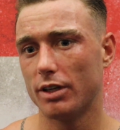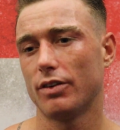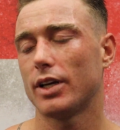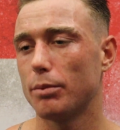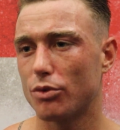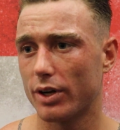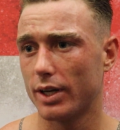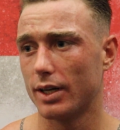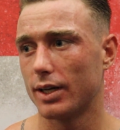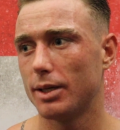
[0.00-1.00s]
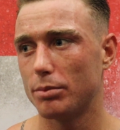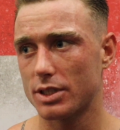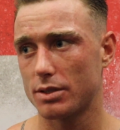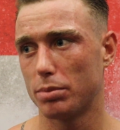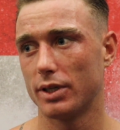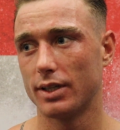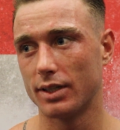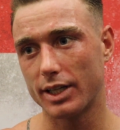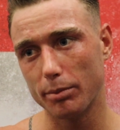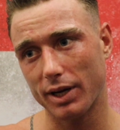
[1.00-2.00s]
If I keep training and keep disciplining,
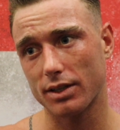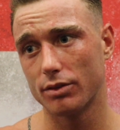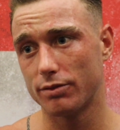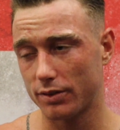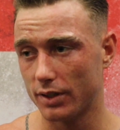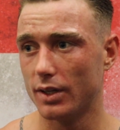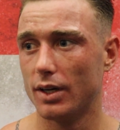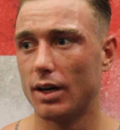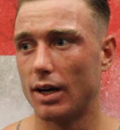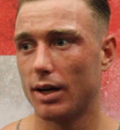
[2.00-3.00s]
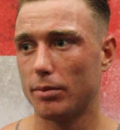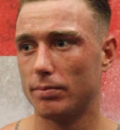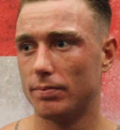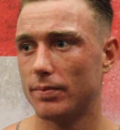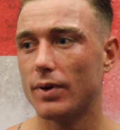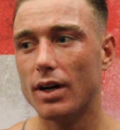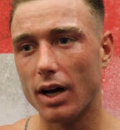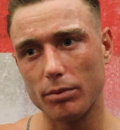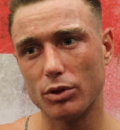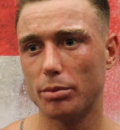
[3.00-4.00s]
keep active, um,
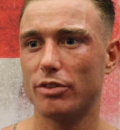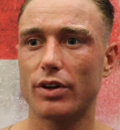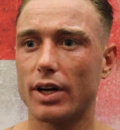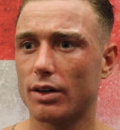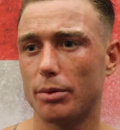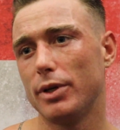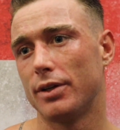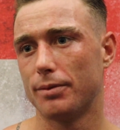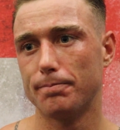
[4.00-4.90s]
I'm going to be very hard to beat.